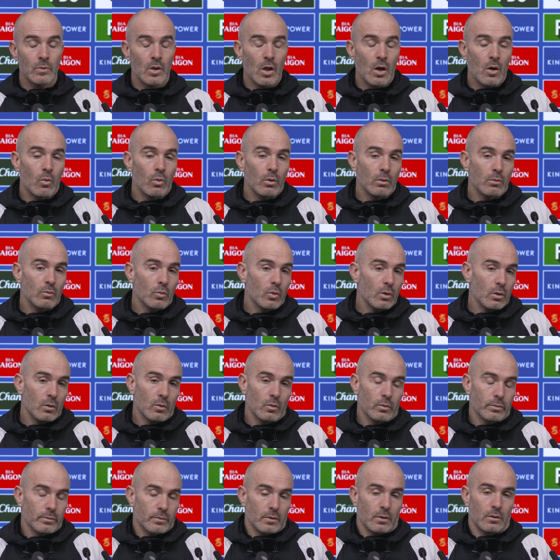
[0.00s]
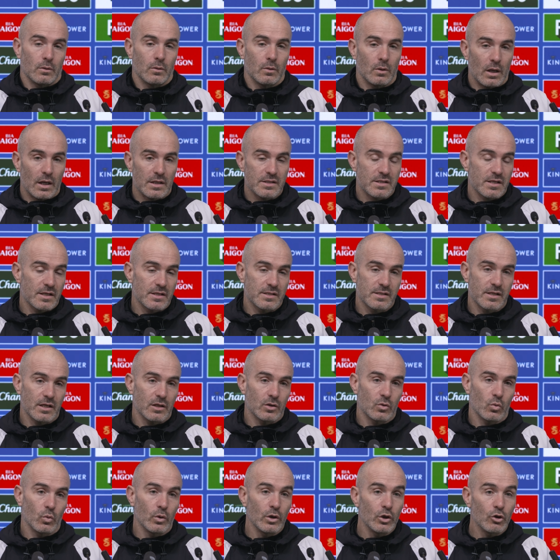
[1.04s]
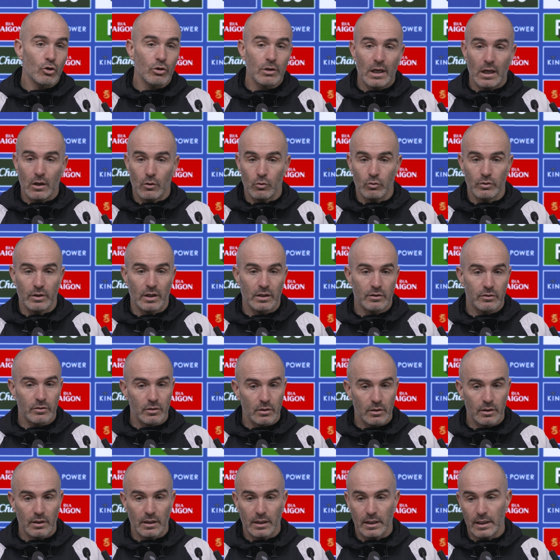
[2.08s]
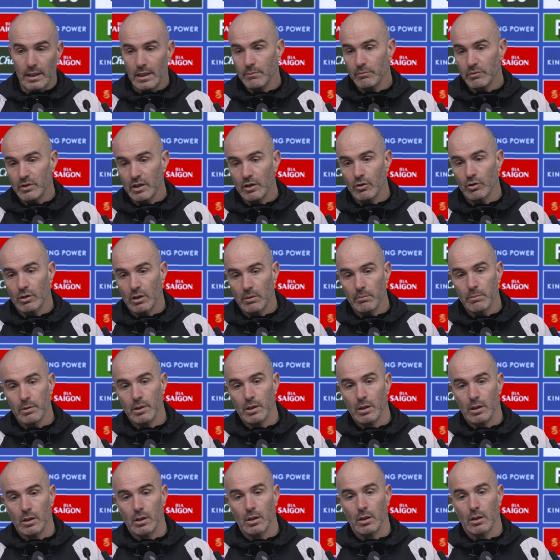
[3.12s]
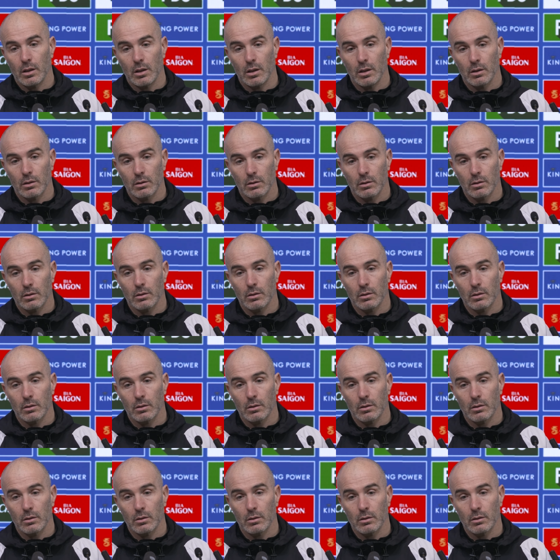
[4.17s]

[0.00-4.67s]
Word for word: No, as I said, we know now that the game they're gonna be